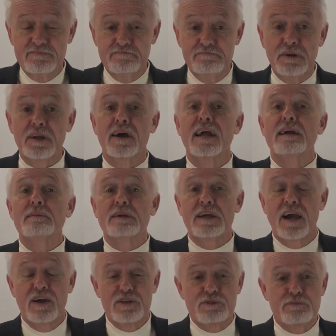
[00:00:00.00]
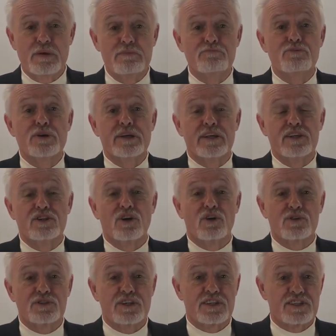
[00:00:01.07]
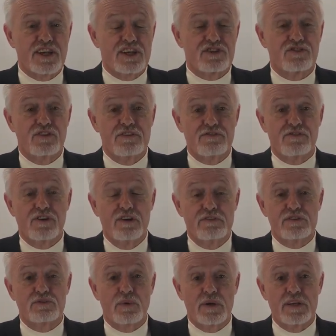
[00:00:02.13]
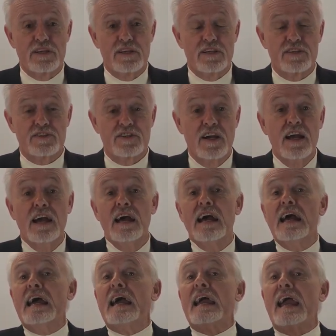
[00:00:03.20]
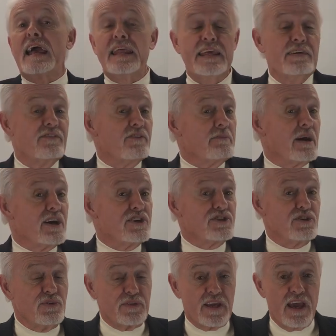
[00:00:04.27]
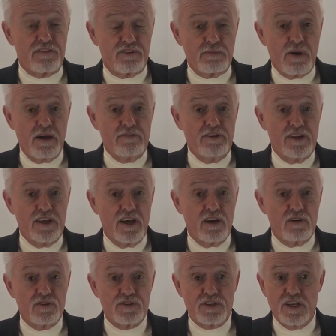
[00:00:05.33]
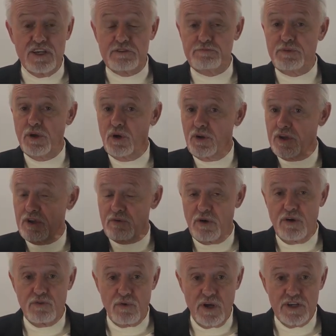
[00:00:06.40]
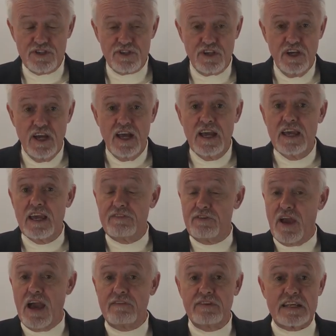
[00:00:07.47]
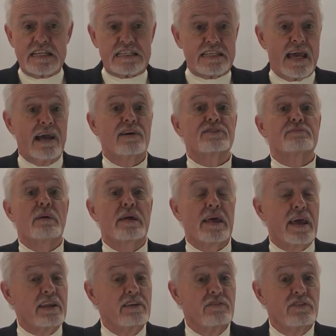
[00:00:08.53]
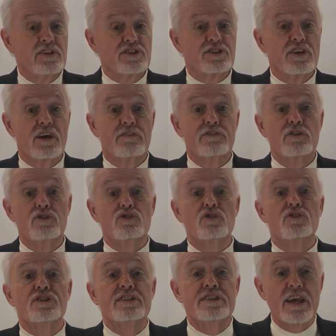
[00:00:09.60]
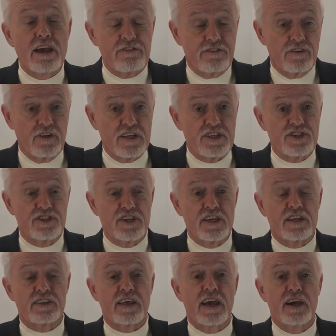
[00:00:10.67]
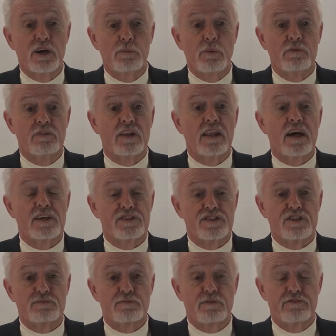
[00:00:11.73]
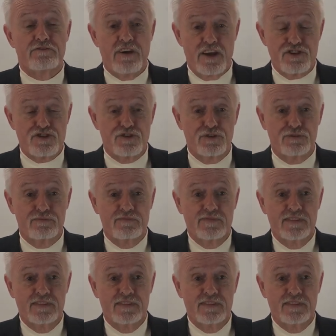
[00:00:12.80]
But I am a guy that's been breeding dogs successfully for over 20 years. Any information you get from my videos is purely at your own risk. If you have any doubts about any of this stuff, you should definitely seek the help of a licensed professional.